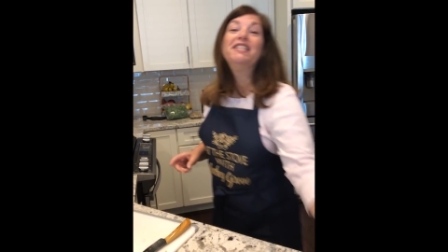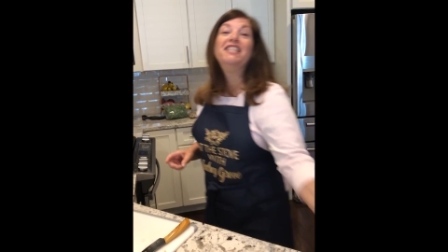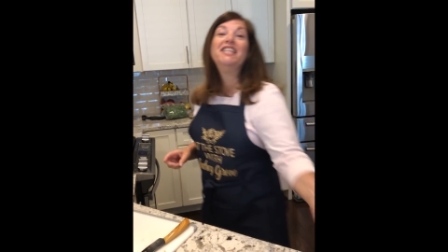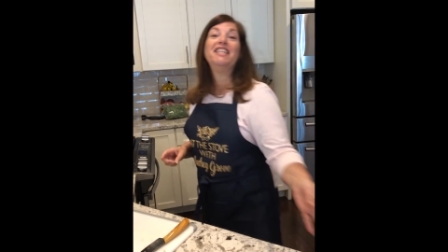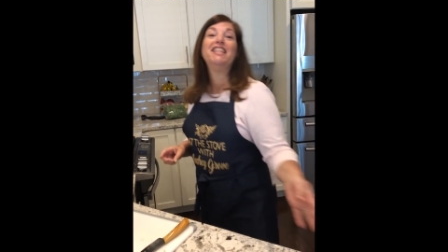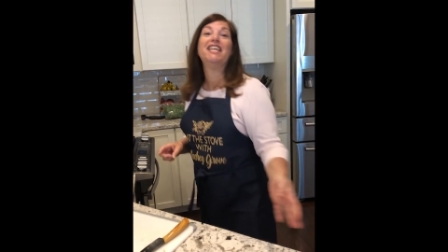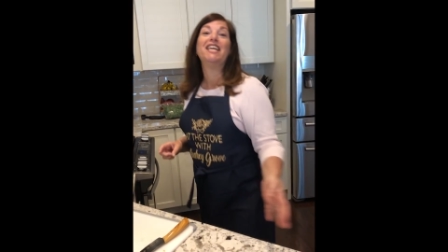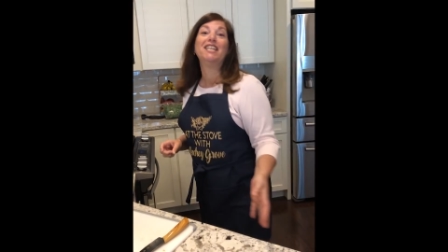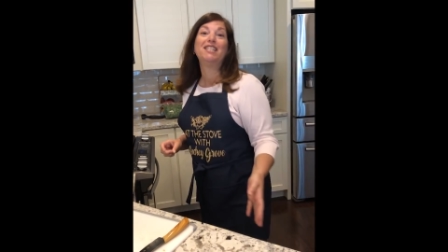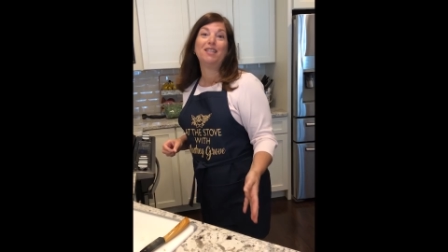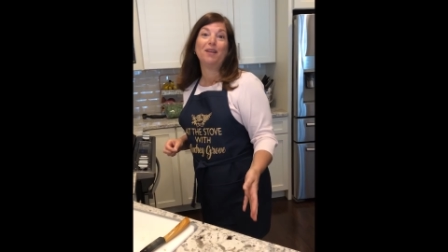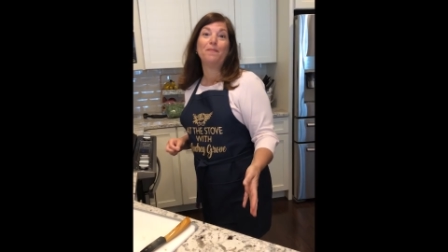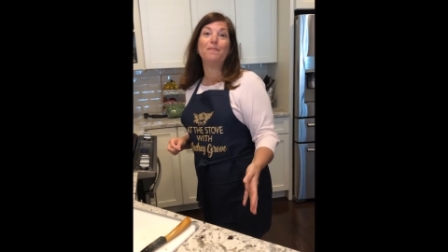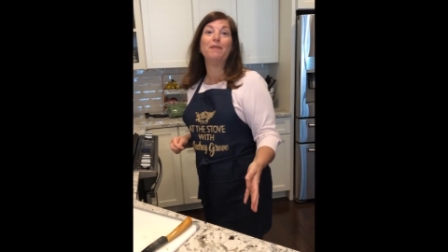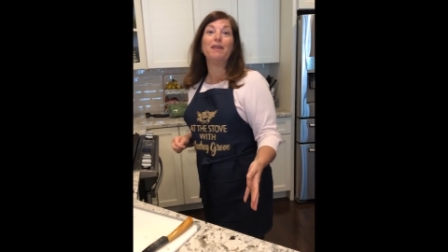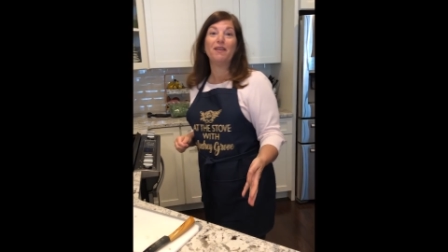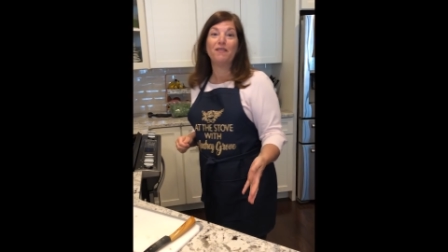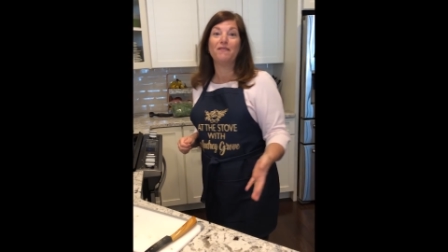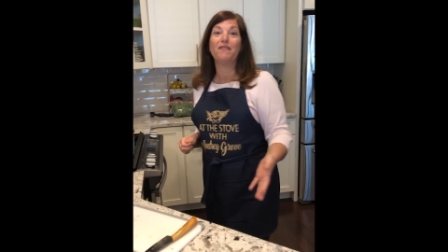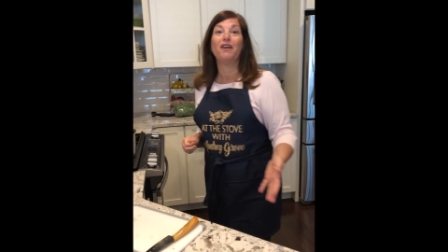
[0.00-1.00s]
he thinks I'm
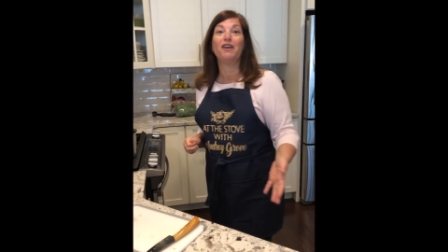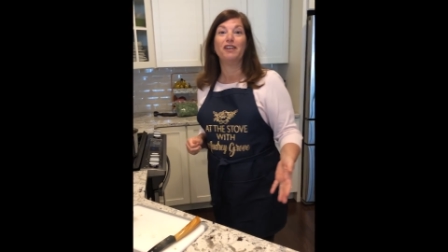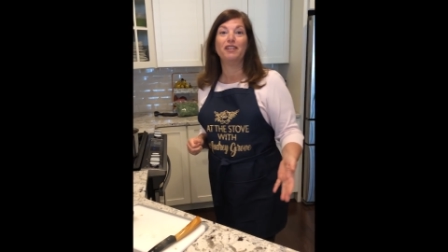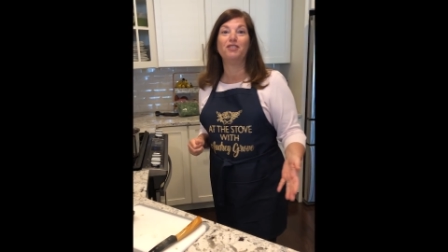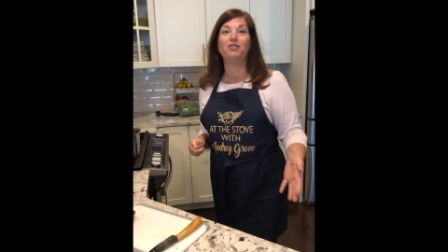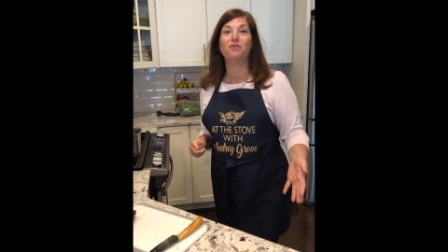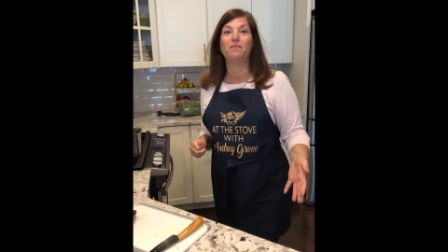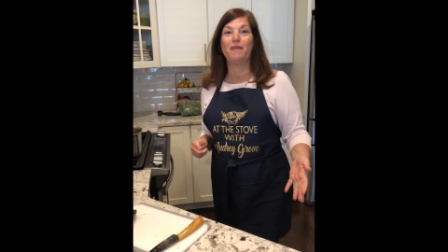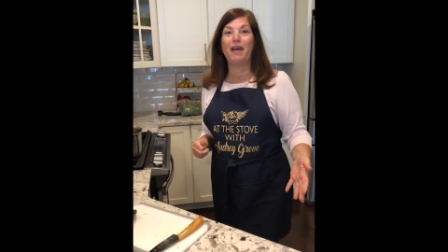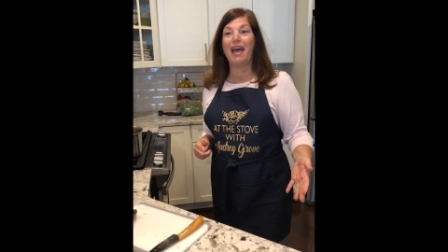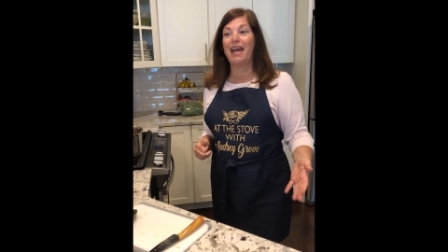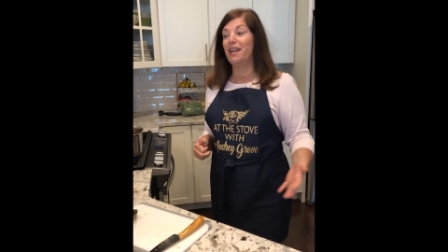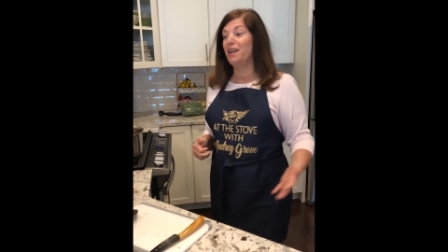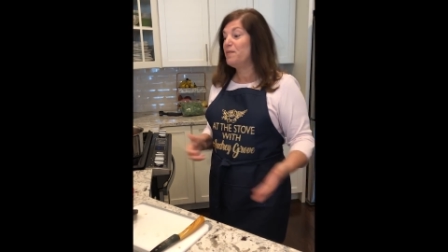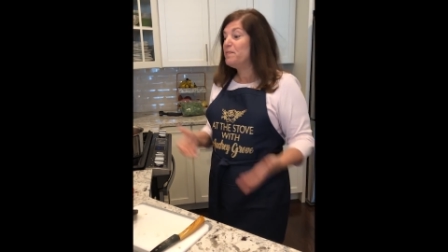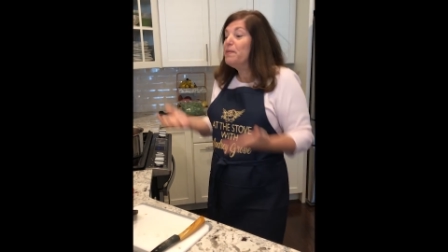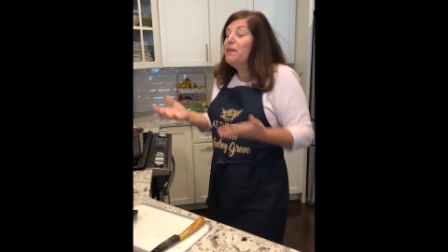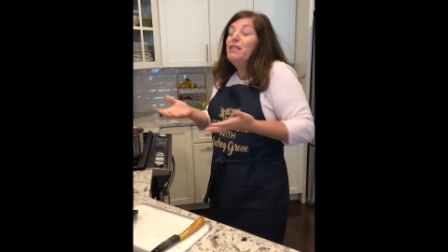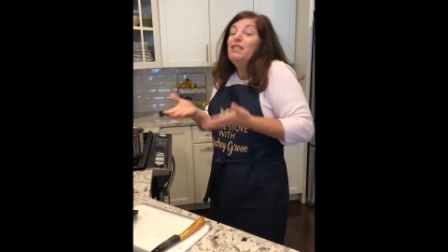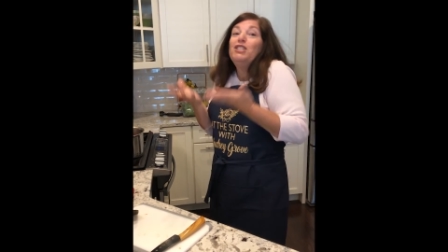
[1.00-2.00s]
being very dramatic,
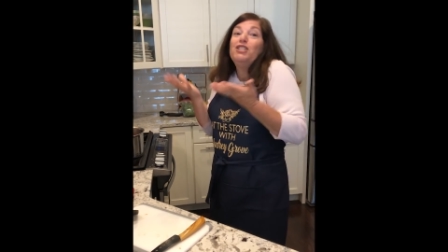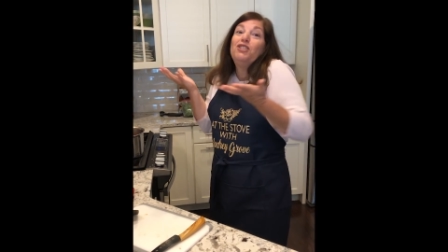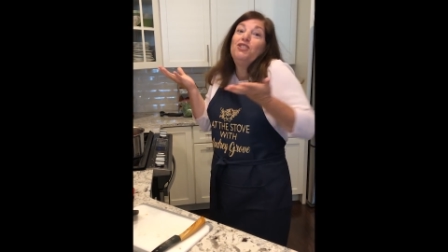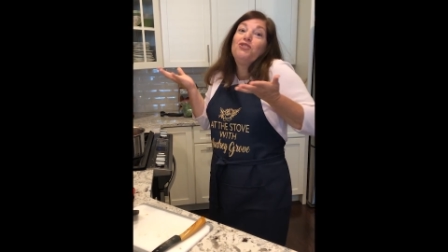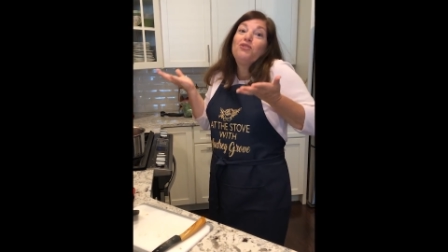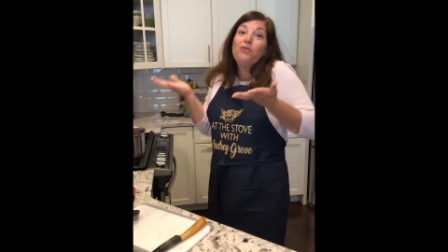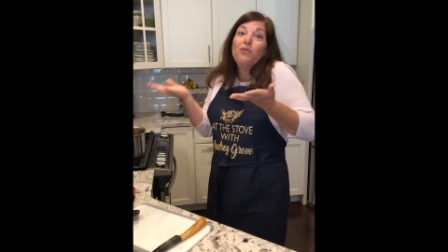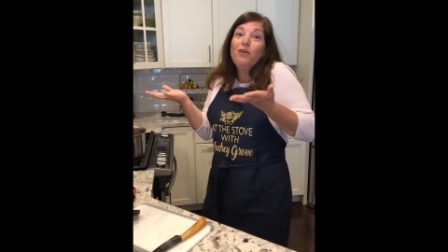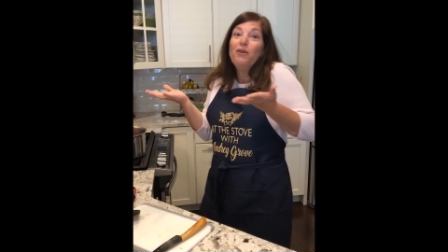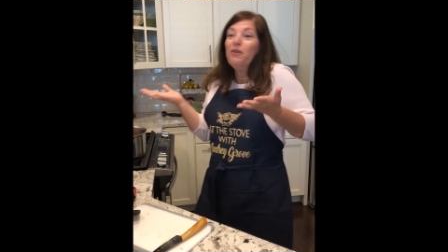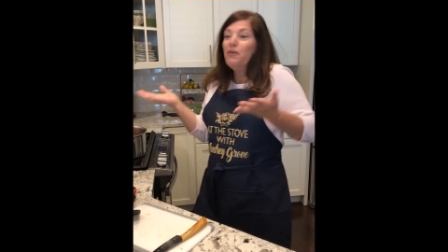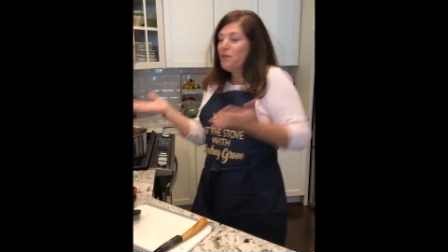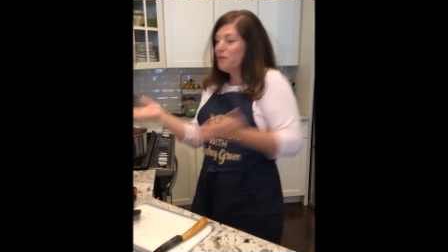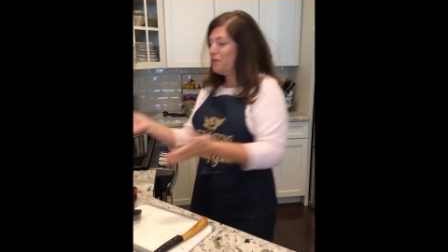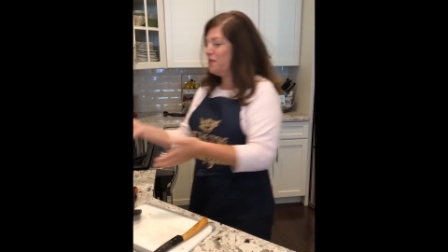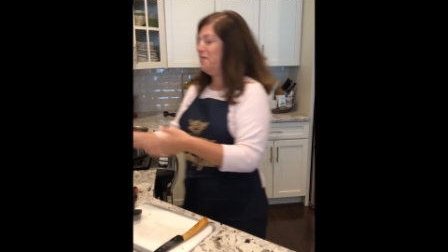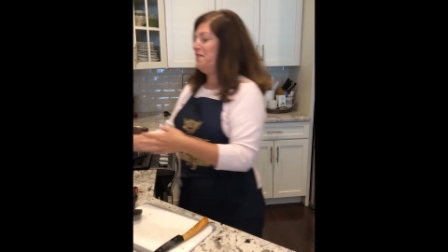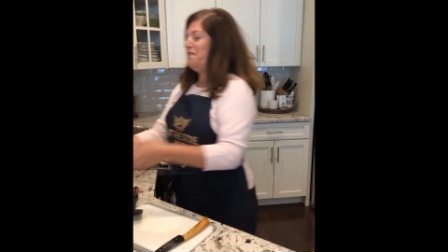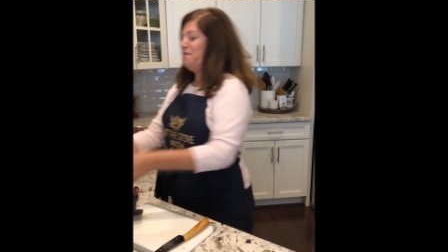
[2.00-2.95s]
but it's true.